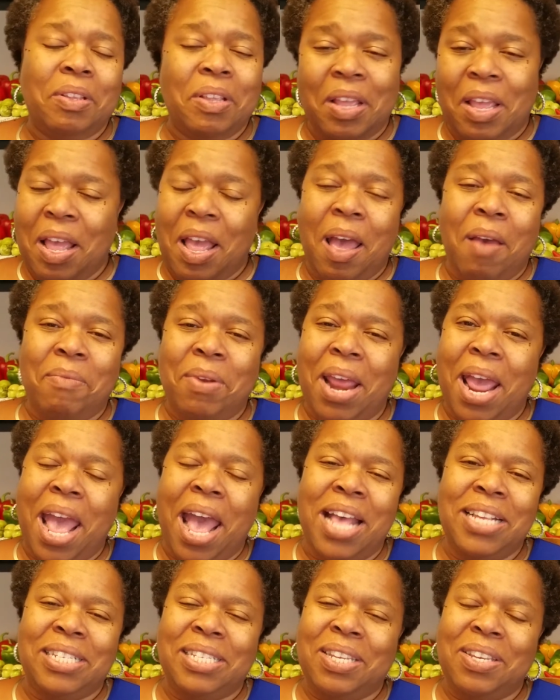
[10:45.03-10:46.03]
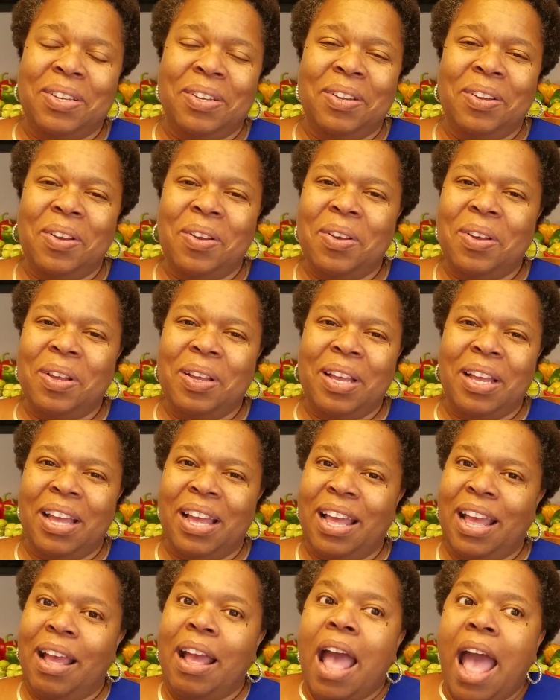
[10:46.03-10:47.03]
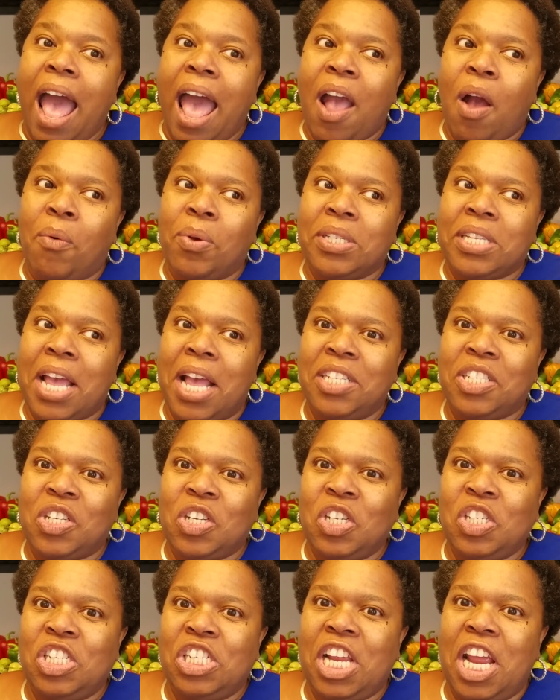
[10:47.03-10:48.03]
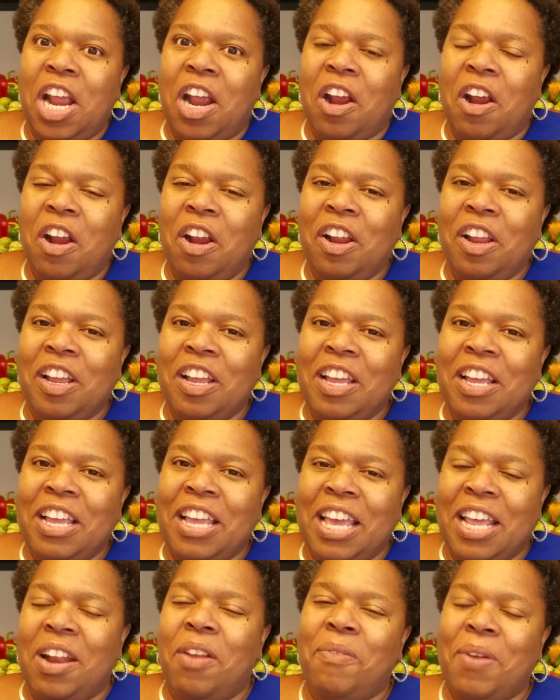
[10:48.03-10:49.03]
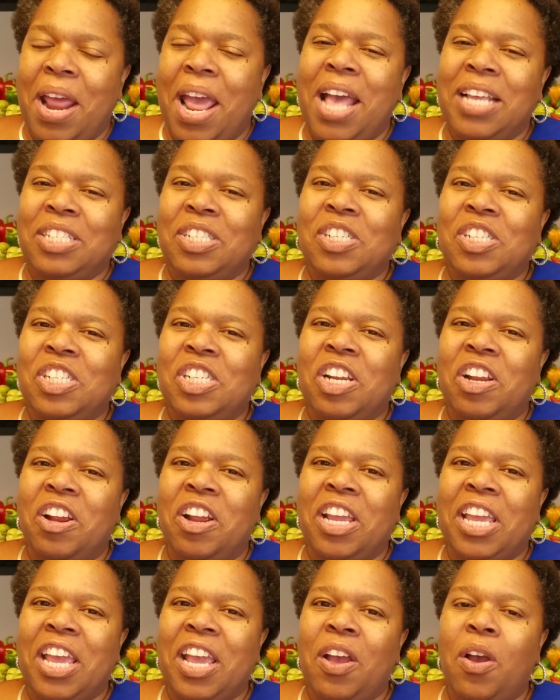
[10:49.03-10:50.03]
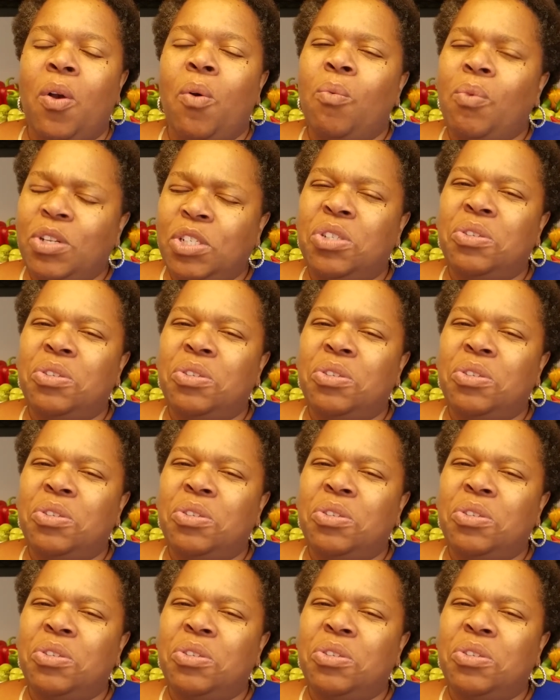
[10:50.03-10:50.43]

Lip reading: going to ask you, I always ask you to share, and I'm going to ask you to share again. What you